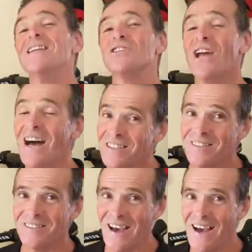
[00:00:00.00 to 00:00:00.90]

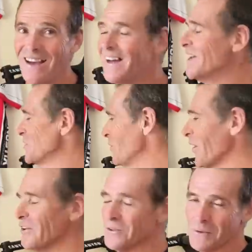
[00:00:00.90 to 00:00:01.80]
Chances are you're
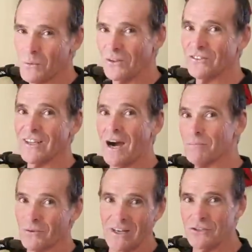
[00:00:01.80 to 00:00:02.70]
going to be wanting to
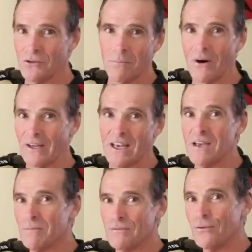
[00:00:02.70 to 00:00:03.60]
upgrade your bike
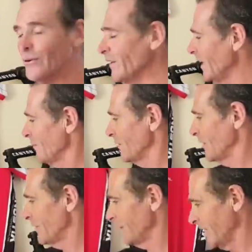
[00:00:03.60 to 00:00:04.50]
before you even
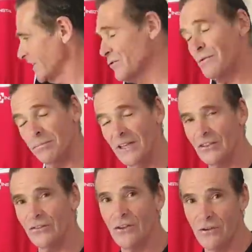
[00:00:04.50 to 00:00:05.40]
need to
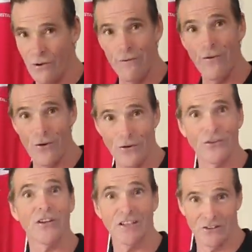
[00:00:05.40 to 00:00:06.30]
replace your
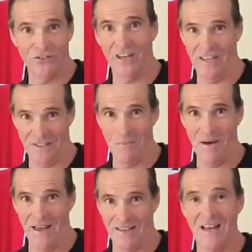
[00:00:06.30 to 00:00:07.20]
first cassette
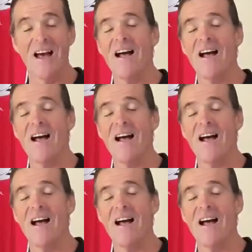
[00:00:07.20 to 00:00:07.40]
back.